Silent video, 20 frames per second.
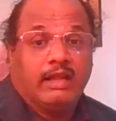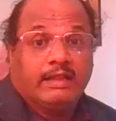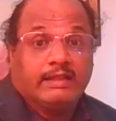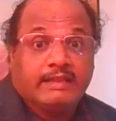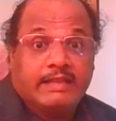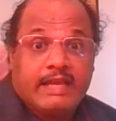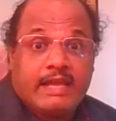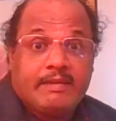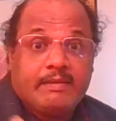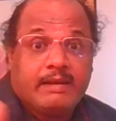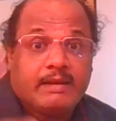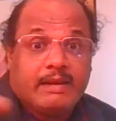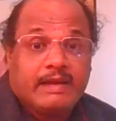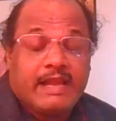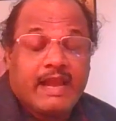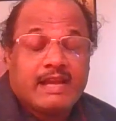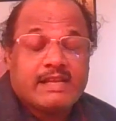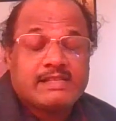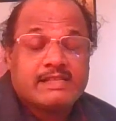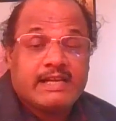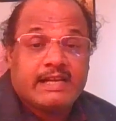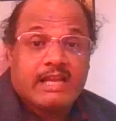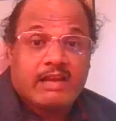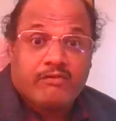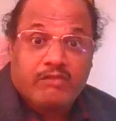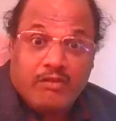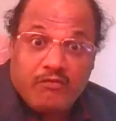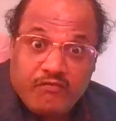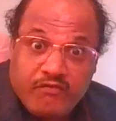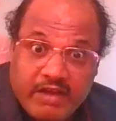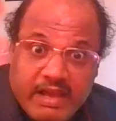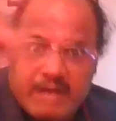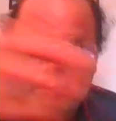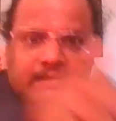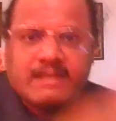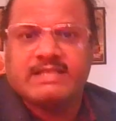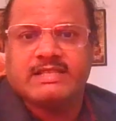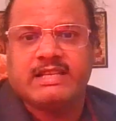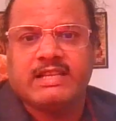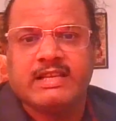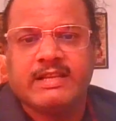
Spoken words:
they gets data from where basically?